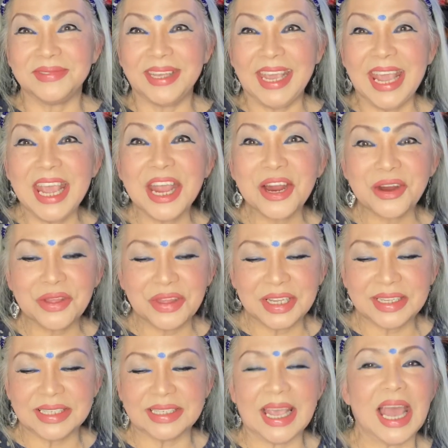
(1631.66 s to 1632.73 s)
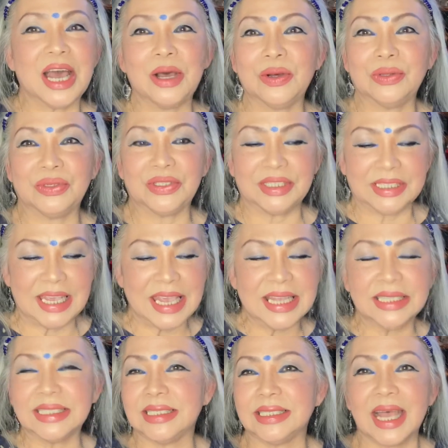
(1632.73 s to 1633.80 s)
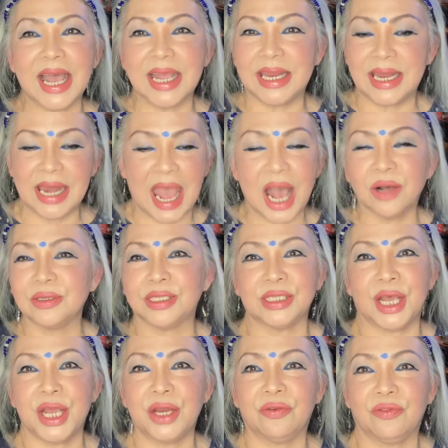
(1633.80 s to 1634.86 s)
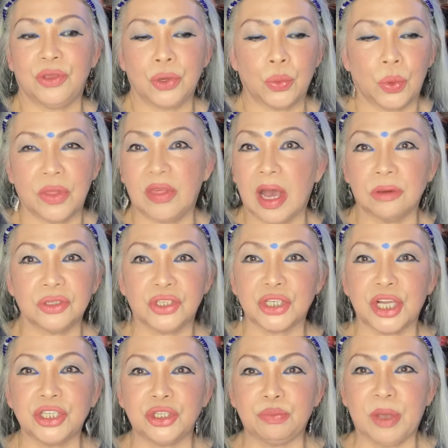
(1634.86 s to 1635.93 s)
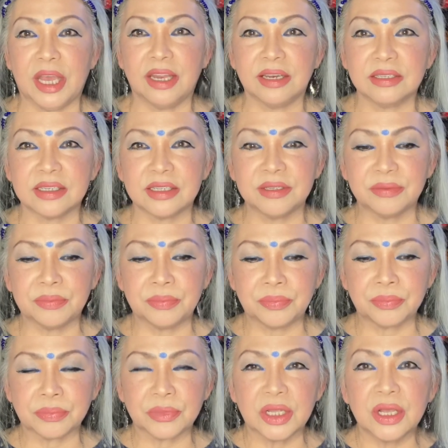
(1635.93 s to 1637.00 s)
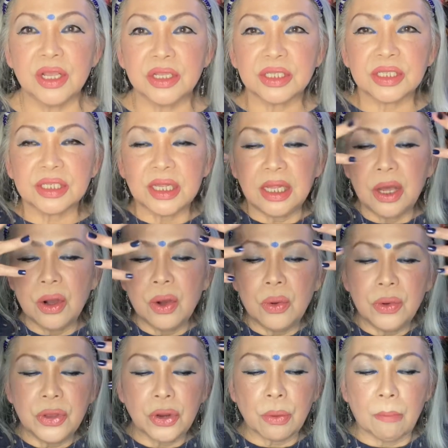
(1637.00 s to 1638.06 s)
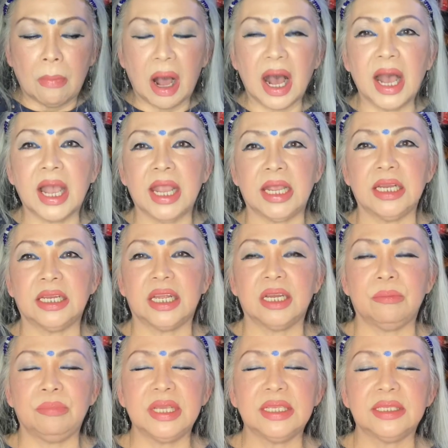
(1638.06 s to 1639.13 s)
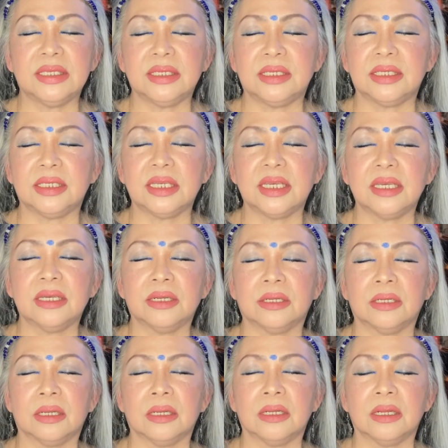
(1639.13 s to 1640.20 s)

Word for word: Hear the sounds inside and outside of you without judgment. Slow your mind and be still.